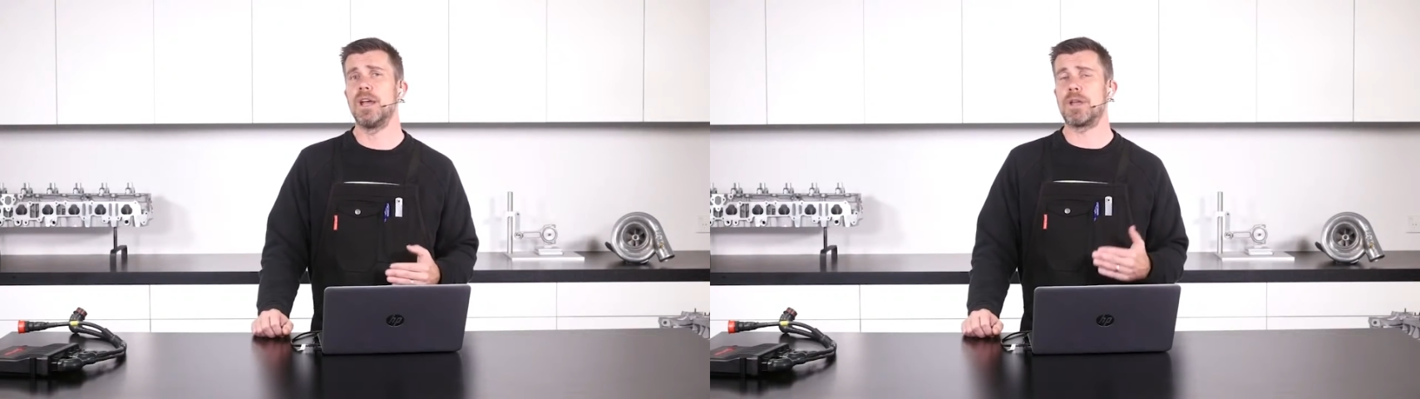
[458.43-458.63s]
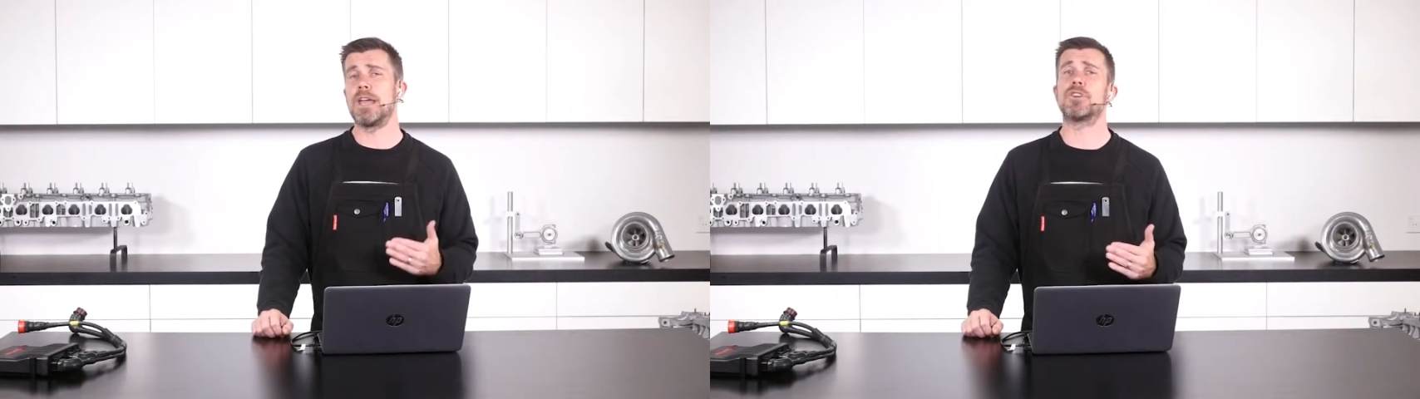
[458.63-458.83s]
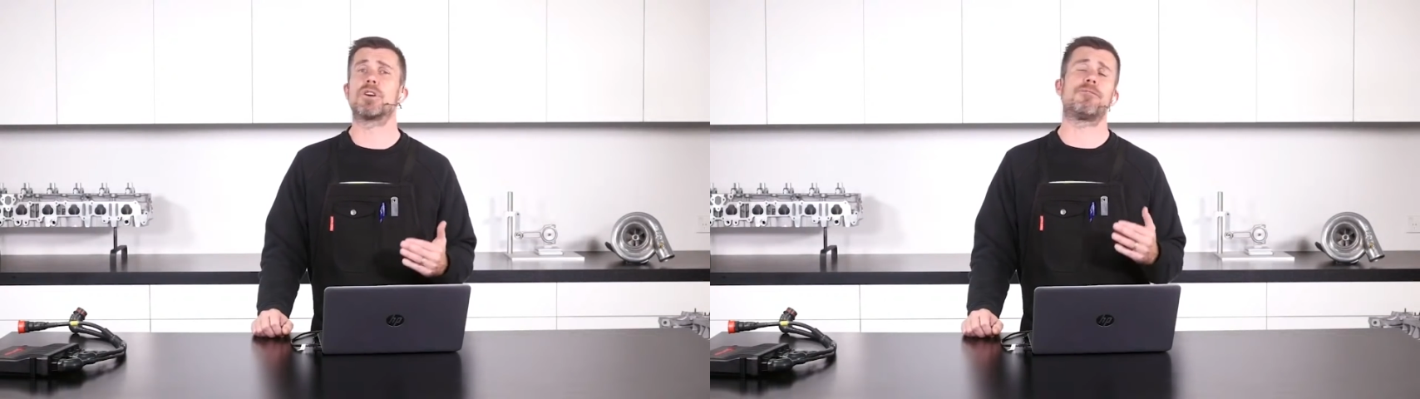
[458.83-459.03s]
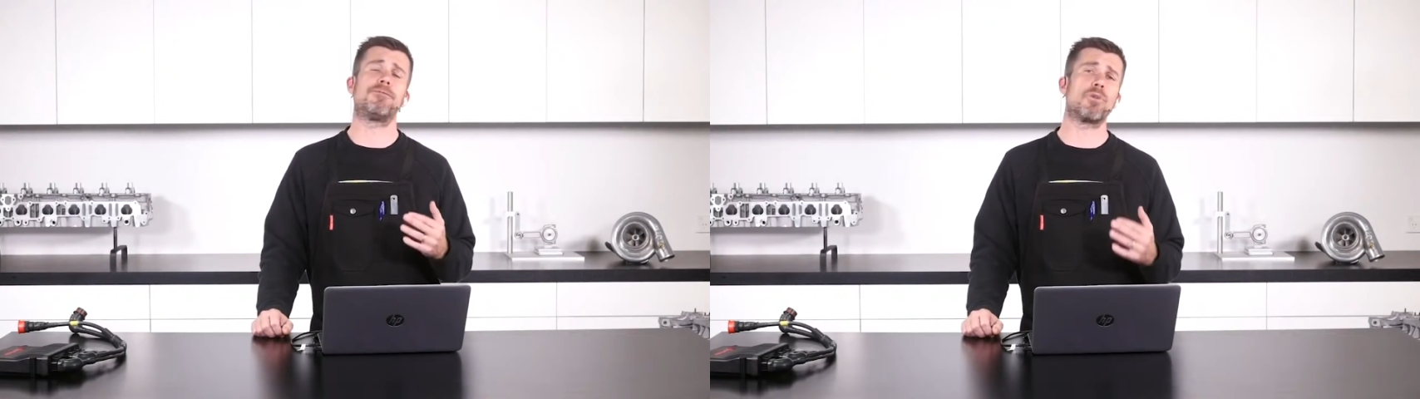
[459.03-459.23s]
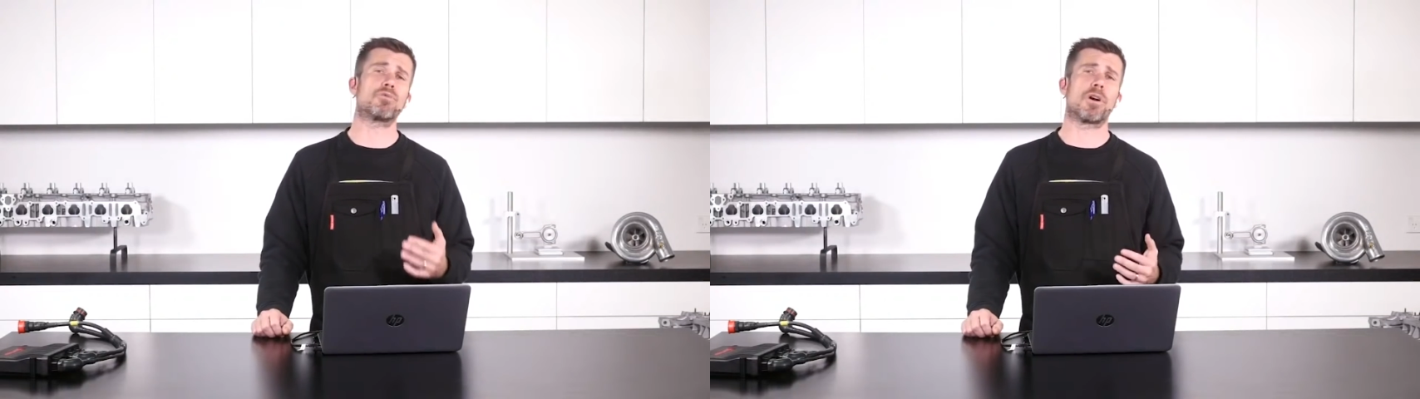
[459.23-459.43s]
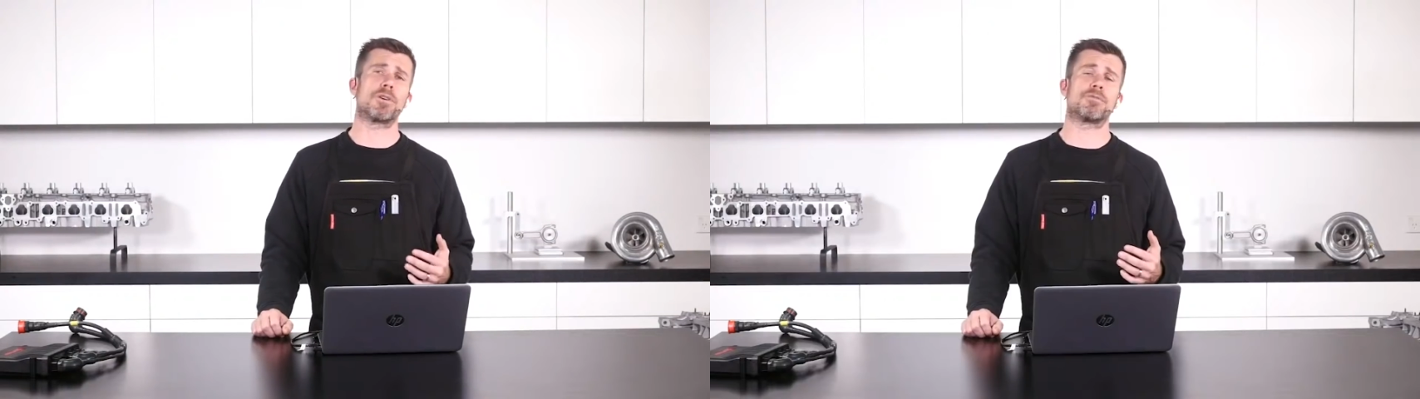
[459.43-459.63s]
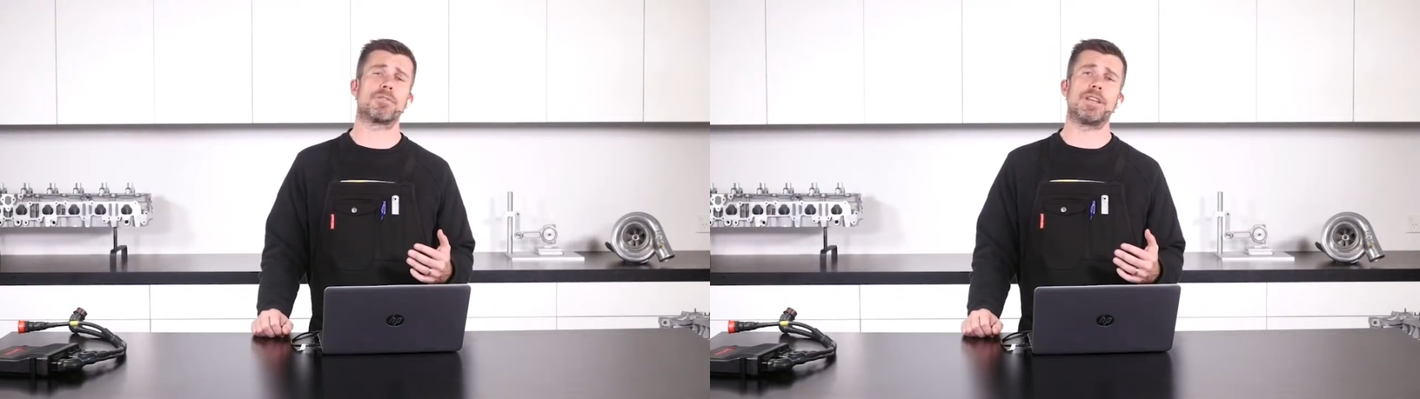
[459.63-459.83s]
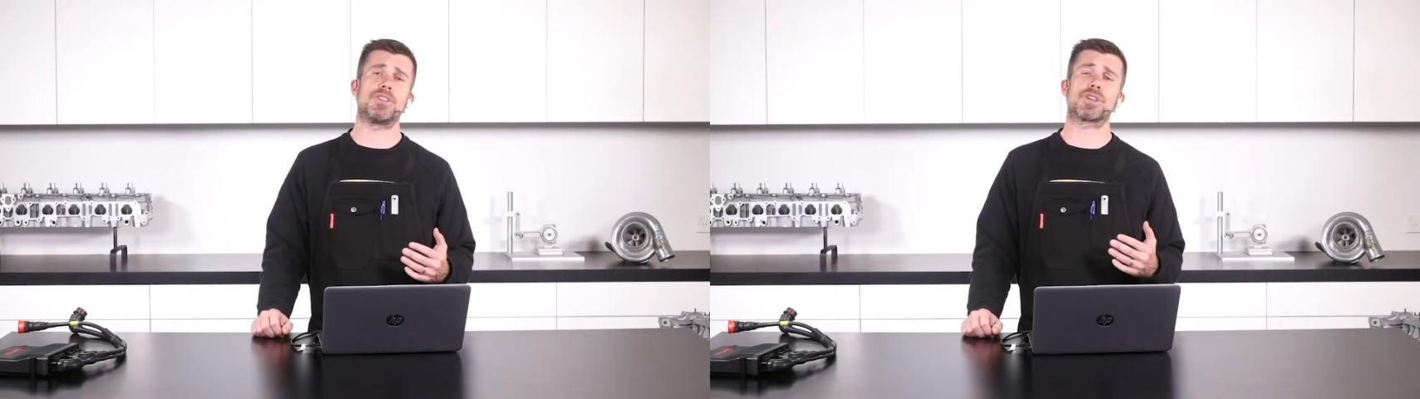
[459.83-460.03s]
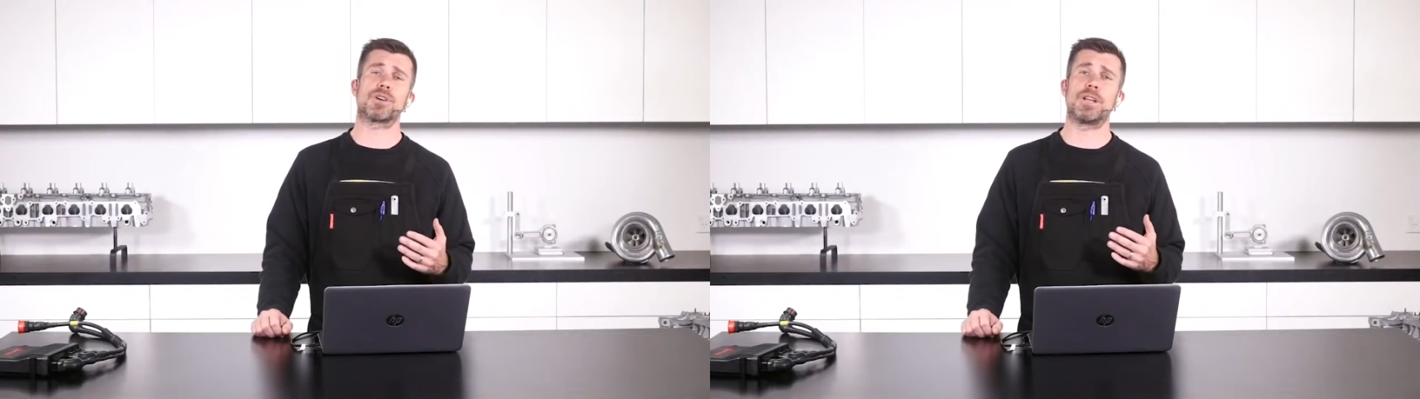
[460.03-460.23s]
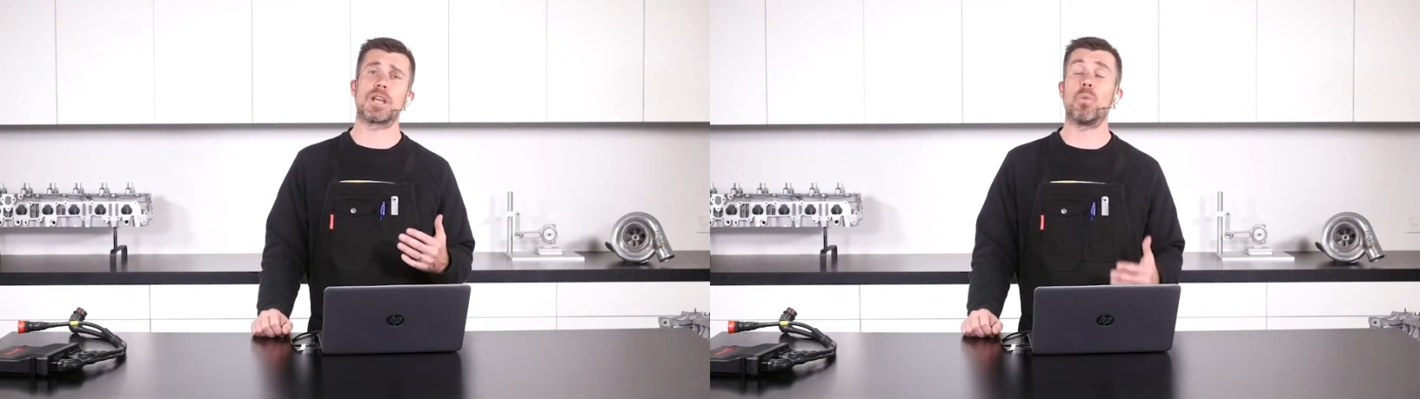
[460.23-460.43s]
We haven't got a full rotary tuning